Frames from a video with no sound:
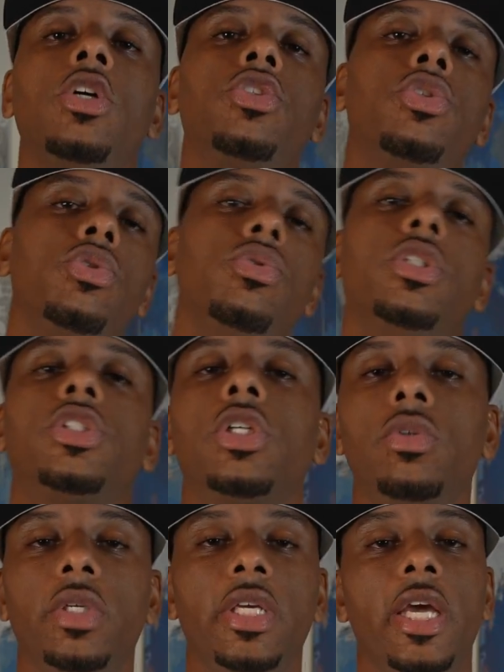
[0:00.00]
to the
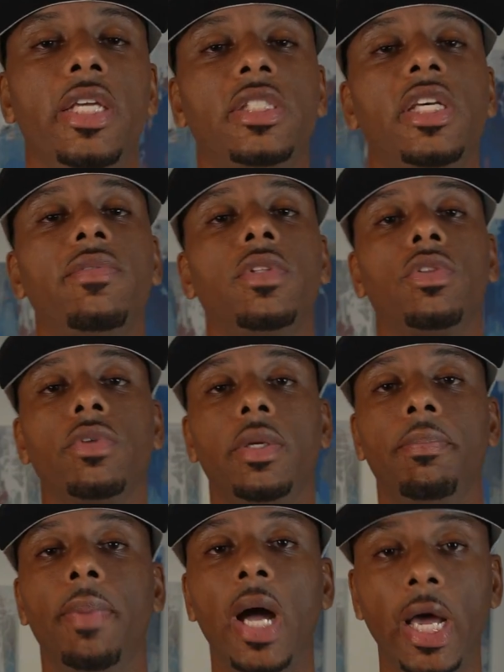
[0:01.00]
Sony a7 III
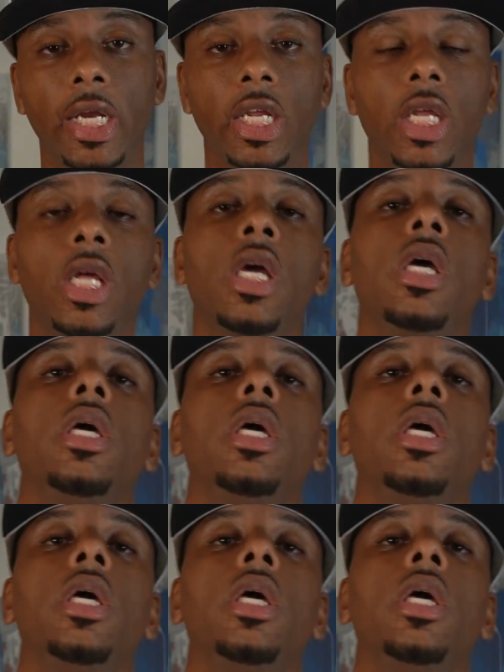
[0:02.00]
body,